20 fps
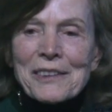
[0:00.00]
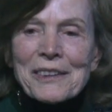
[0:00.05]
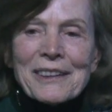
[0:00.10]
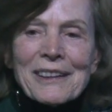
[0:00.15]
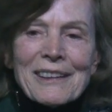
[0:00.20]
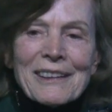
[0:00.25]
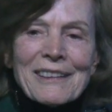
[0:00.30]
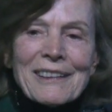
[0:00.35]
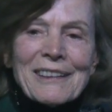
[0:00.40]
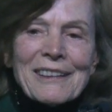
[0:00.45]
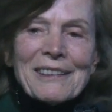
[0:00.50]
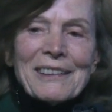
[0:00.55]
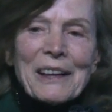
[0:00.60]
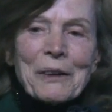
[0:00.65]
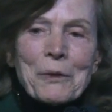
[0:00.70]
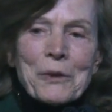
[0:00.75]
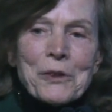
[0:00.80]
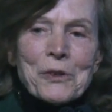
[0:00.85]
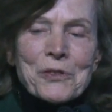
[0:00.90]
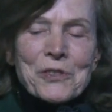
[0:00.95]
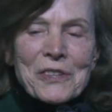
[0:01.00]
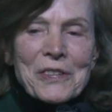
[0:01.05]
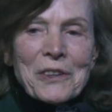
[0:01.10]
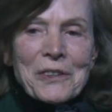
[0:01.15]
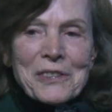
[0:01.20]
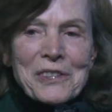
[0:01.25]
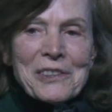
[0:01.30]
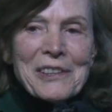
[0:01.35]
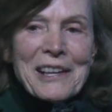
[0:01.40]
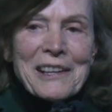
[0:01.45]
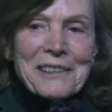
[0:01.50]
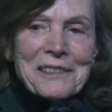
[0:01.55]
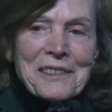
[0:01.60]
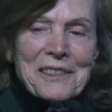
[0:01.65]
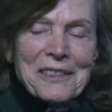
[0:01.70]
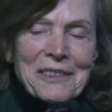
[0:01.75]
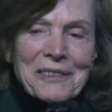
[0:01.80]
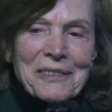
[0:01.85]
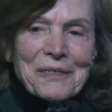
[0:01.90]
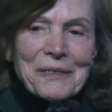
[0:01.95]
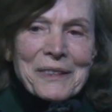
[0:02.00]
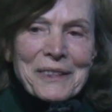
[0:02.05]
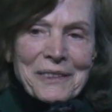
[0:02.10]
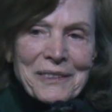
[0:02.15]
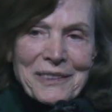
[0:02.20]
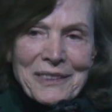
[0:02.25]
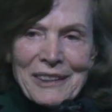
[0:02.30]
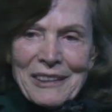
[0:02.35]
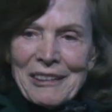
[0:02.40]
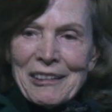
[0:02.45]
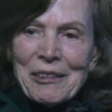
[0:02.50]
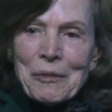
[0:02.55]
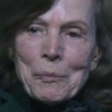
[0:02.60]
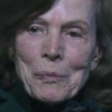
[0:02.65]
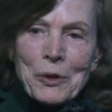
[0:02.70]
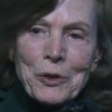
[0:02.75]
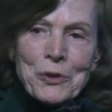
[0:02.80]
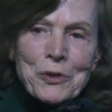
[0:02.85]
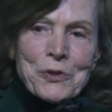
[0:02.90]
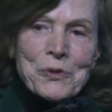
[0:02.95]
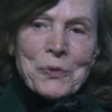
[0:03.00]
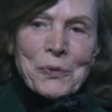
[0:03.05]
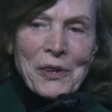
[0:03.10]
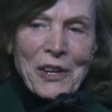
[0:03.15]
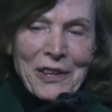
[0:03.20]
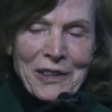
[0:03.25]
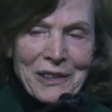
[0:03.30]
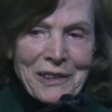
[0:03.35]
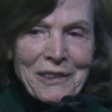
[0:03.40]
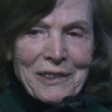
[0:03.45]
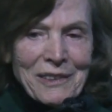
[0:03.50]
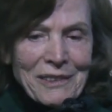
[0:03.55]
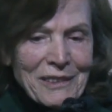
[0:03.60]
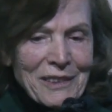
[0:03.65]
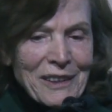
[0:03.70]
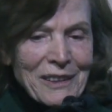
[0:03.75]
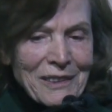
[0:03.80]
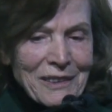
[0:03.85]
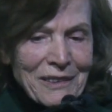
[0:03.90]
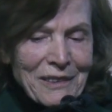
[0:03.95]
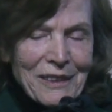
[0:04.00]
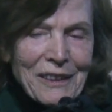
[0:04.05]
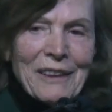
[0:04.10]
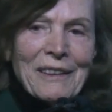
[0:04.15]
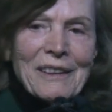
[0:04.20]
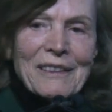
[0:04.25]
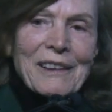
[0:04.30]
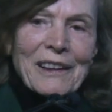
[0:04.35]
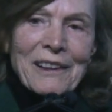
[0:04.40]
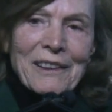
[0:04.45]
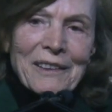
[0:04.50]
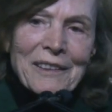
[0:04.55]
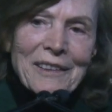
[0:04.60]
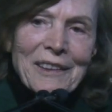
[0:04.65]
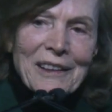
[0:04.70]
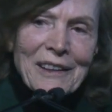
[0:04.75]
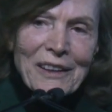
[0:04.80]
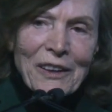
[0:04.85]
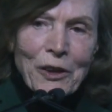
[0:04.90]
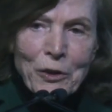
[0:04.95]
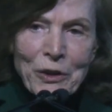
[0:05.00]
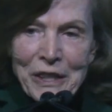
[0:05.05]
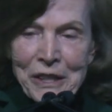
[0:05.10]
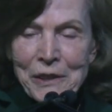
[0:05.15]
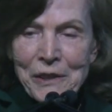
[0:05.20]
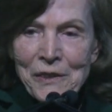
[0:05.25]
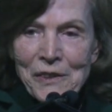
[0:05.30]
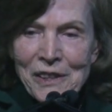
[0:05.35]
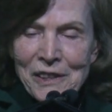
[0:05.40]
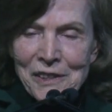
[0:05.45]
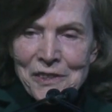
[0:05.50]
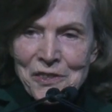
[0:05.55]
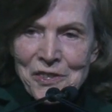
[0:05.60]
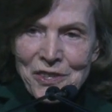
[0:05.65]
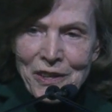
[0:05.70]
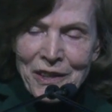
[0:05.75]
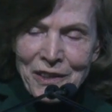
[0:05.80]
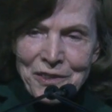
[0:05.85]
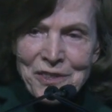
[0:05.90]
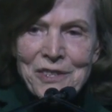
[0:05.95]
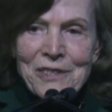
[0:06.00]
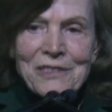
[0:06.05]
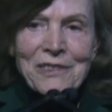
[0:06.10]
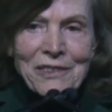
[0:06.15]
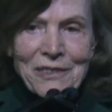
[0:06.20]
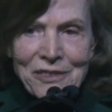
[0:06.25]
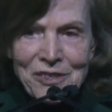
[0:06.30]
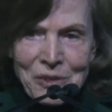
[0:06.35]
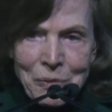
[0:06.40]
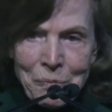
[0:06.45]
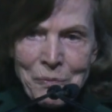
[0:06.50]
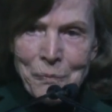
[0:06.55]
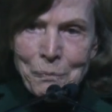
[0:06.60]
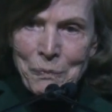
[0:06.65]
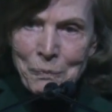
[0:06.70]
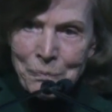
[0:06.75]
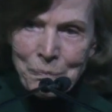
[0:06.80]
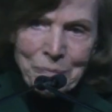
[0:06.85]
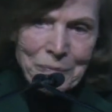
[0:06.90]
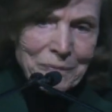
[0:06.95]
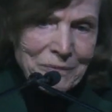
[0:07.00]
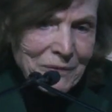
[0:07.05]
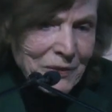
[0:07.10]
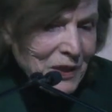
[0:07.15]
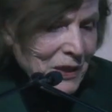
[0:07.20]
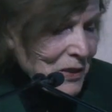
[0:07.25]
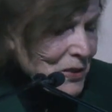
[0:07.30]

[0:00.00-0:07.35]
It's like what you see on the land with birds flying, and they are eating the insects, and some